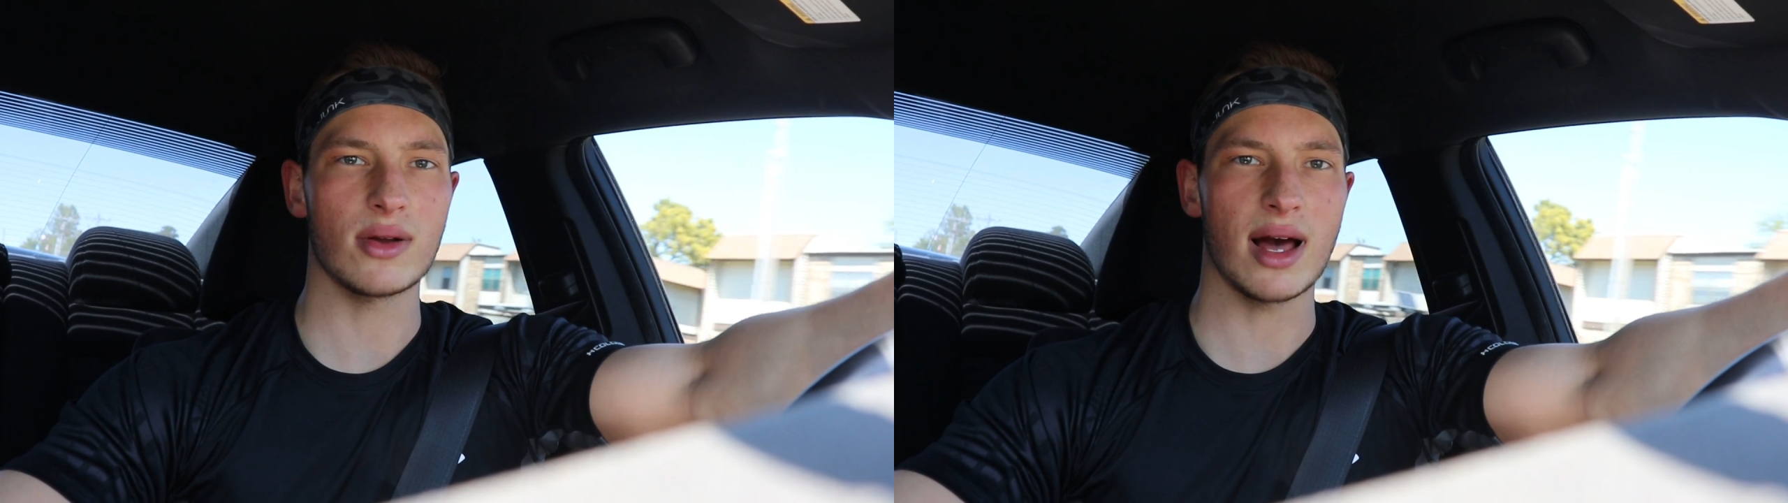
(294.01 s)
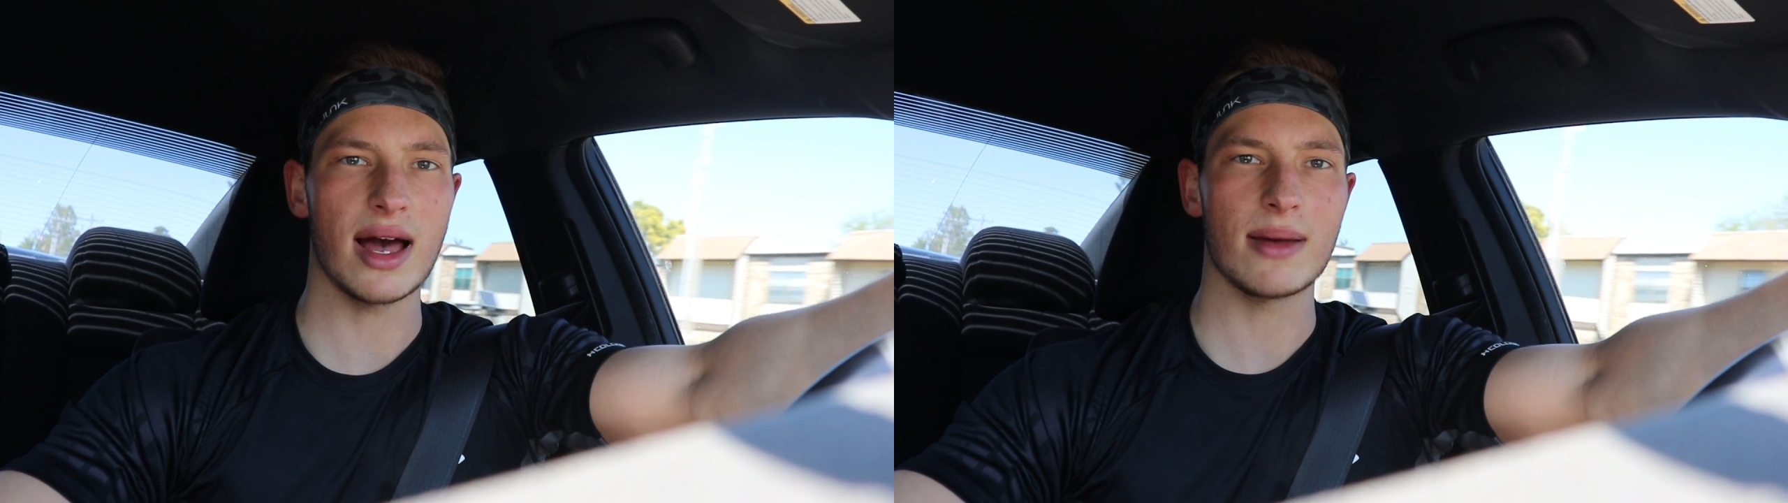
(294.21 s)

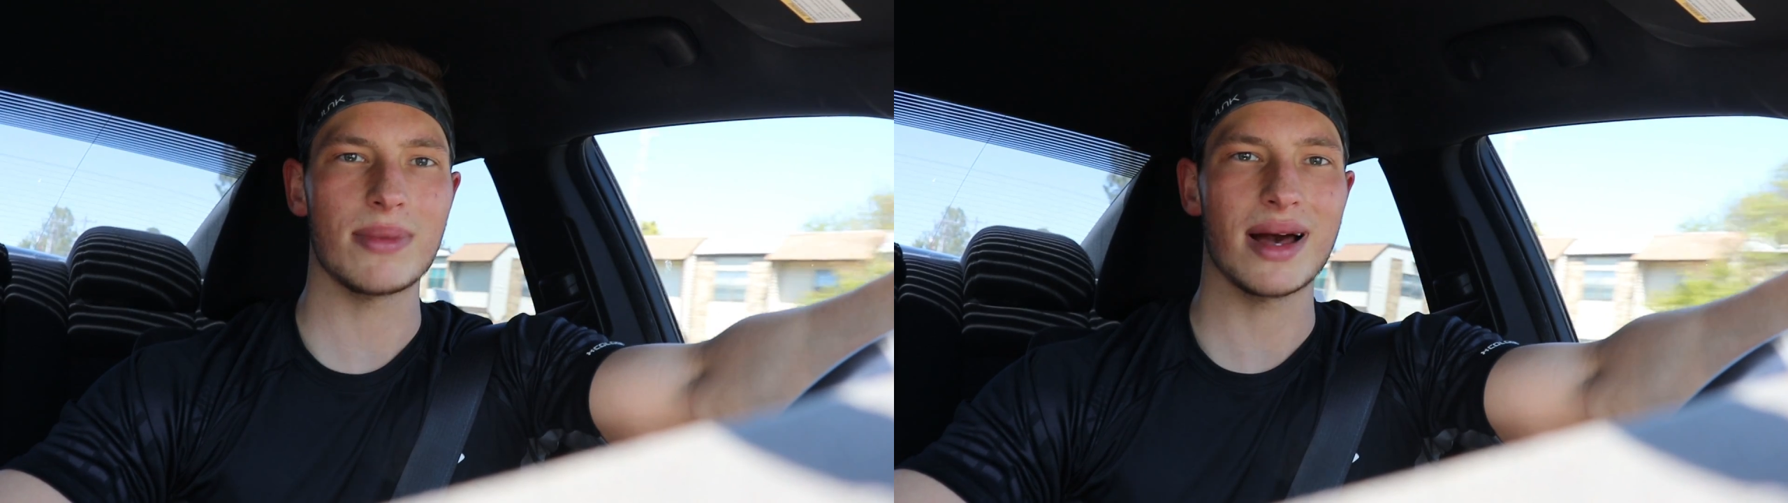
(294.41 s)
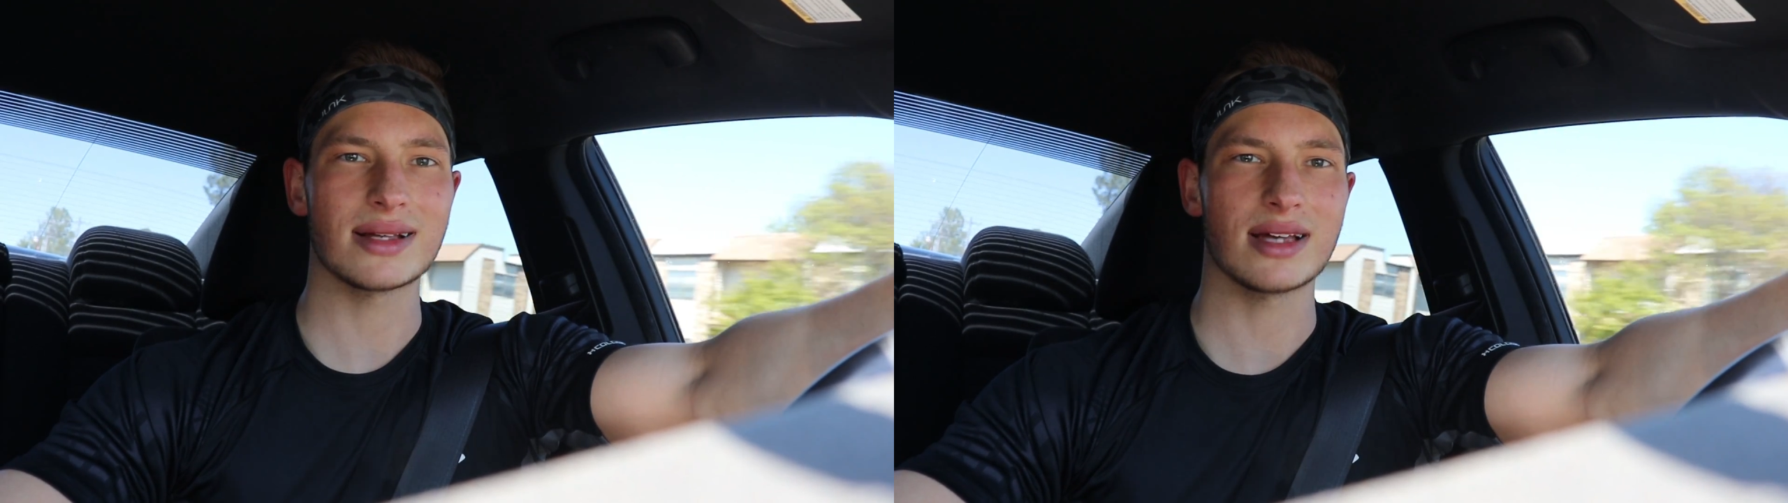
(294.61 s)
and high
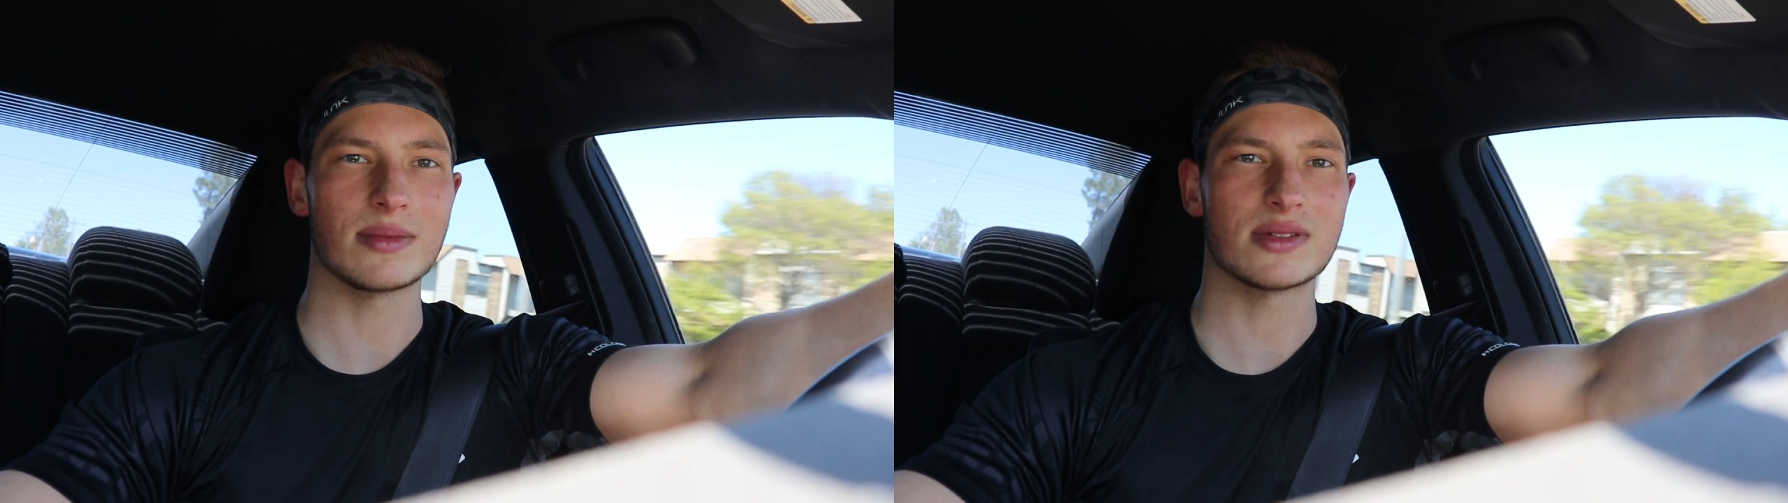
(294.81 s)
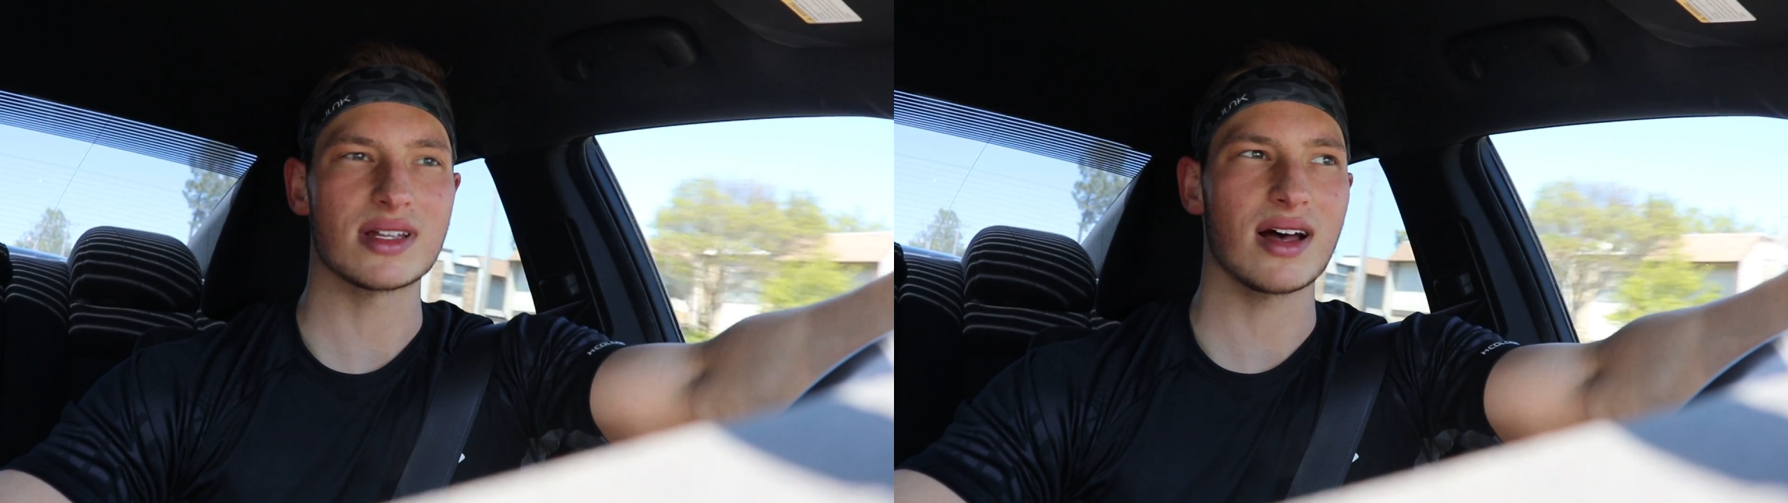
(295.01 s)
impact
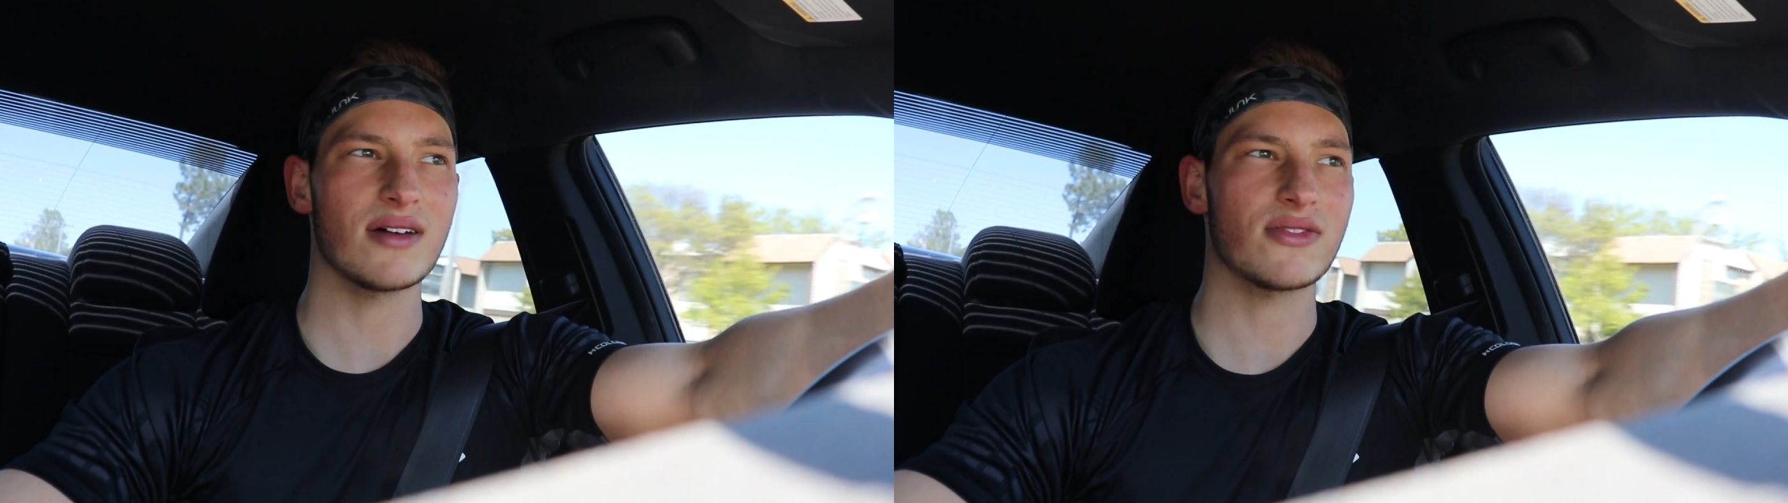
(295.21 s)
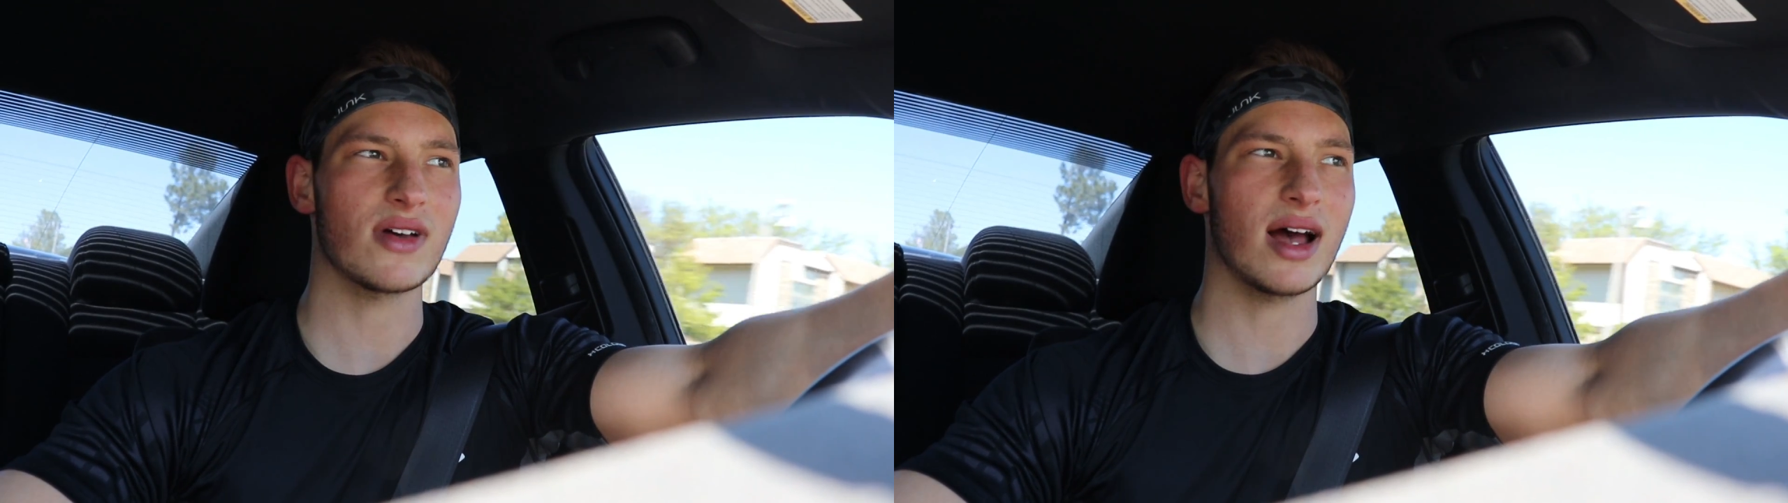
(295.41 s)
type stuff,